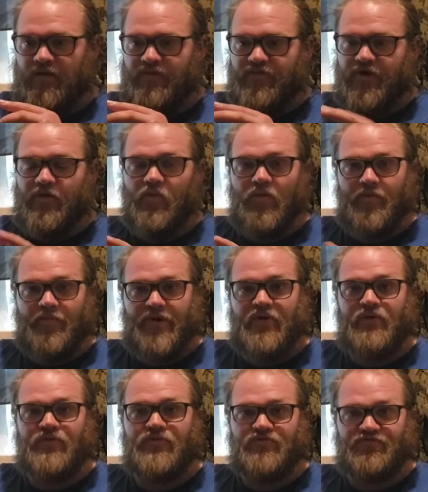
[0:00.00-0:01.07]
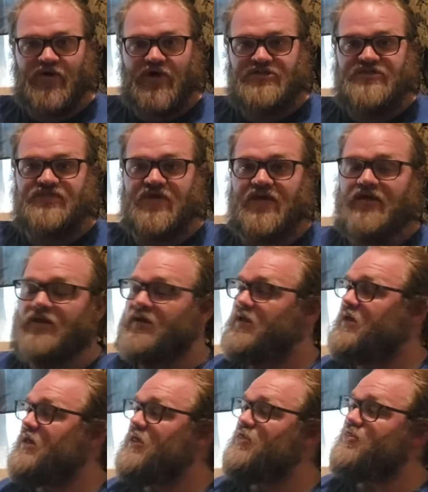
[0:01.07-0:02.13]
they were both phosphate.
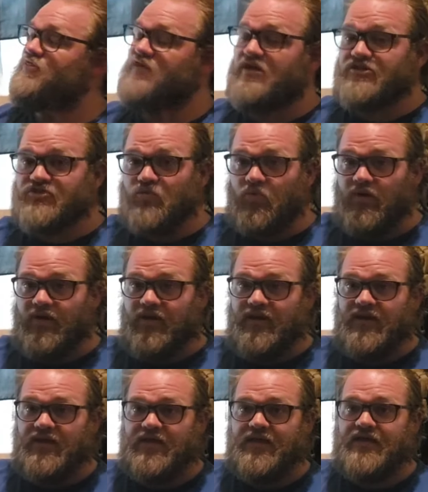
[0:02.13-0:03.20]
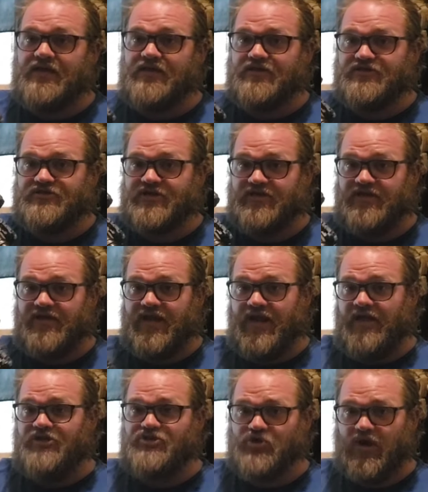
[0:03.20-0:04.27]
This one is
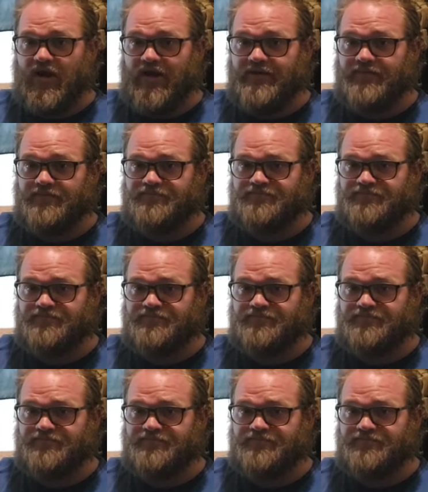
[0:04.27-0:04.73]
nitride.